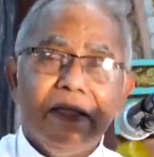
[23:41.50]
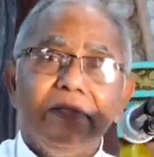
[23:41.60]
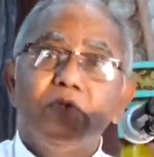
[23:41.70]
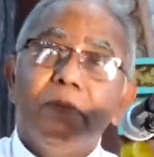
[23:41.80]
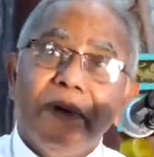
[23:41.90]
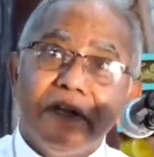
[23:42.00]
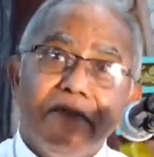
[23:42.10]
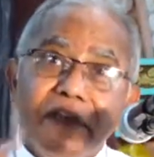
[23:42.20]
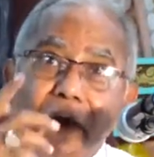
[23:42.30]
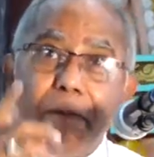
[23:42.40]
So, but
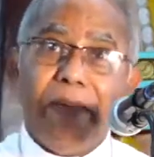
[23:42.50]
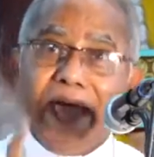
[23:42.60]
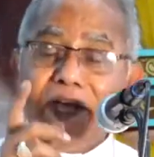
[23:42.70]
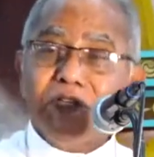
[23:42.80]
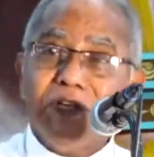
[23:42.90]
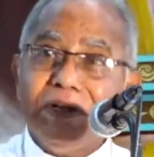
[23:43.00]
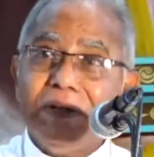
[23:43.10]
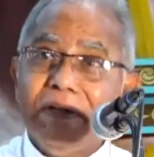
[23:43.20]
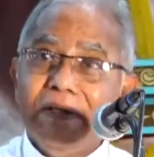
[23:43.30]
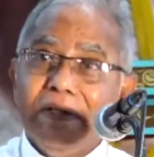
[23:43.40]
if you have passion,
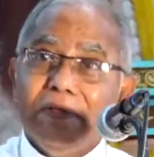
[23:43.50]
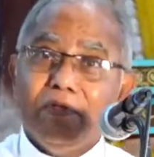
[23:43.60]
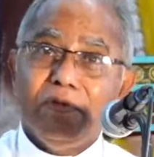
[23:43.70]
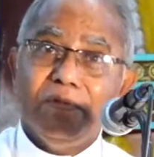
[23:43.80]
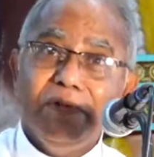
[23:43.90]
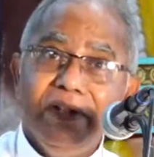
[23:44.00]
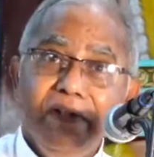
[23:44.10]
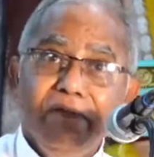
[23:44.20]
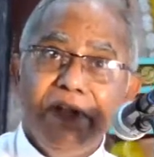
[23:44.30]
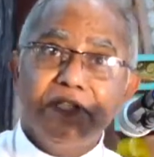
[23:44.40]

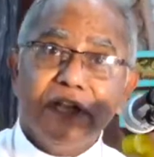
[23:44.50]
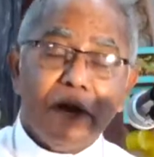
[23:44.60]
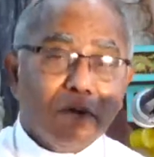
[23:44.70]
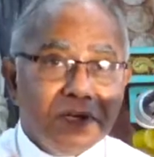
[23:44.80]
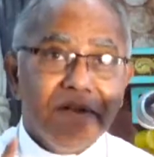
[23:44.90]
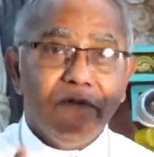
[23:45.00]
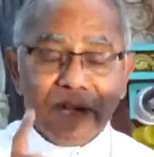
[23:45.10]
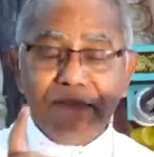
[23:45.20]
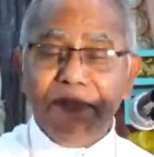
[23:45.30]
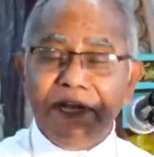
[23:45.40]
you'll finish not only in
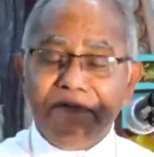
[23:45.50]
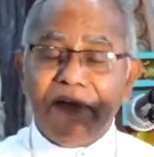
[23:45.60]
1 minute,